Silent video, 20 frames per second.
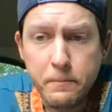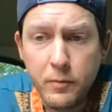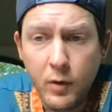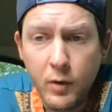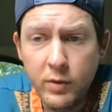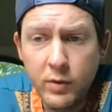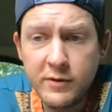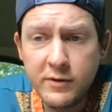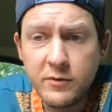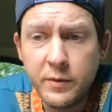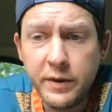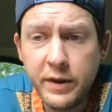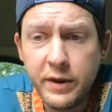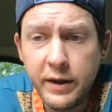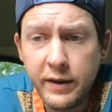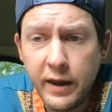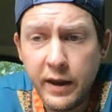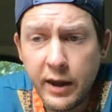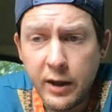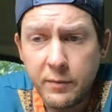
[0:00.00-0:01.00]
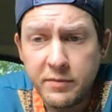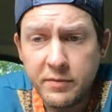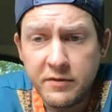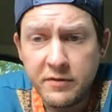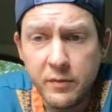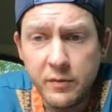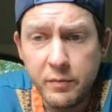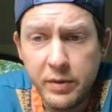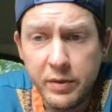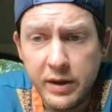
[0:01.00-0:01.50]
What is one thing that
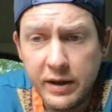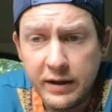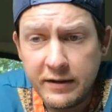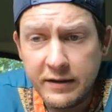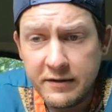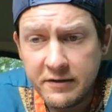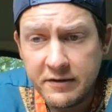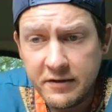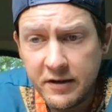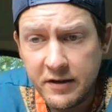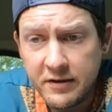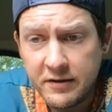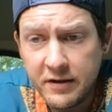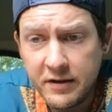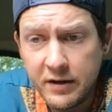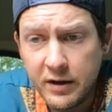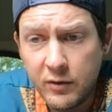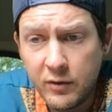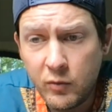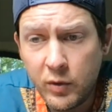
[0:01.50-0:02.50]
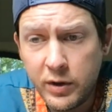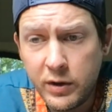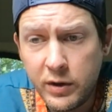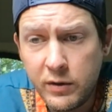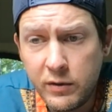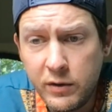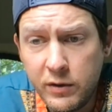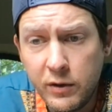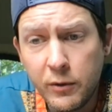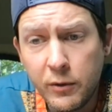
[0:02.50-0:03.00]
helps you be consistent in what
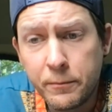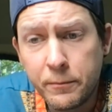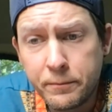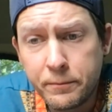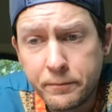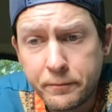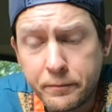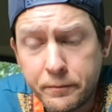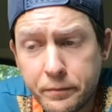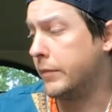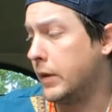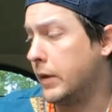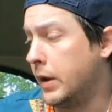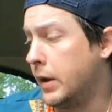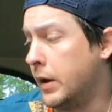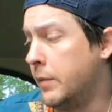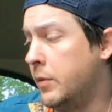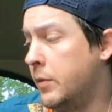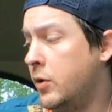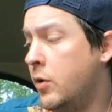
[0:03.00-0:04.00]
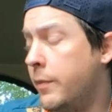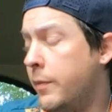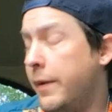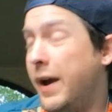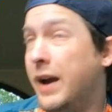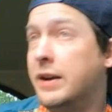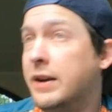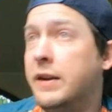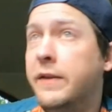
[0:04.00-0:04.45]
you do? I'm going to go back to